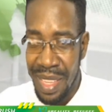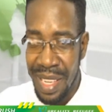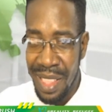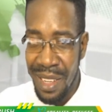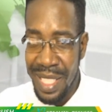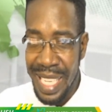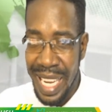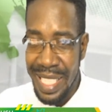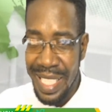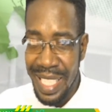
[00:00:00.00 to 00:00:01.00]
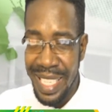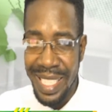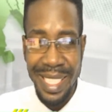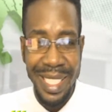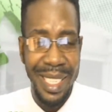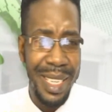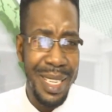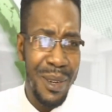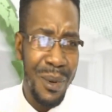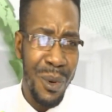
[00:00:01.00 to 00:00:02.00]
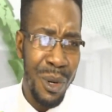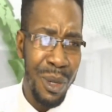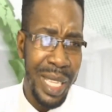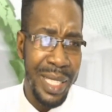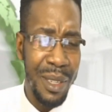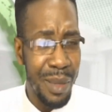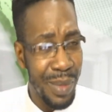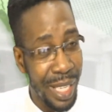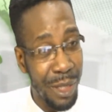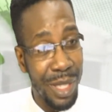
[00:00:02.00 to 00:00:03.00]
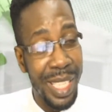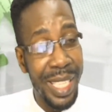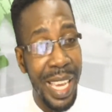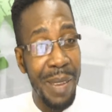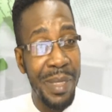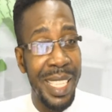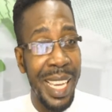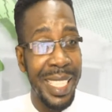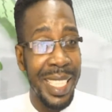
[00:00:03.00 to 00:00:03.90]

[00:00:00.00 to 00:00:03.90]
Los Angeles. Ooh, that's going to be an interesting game tonight.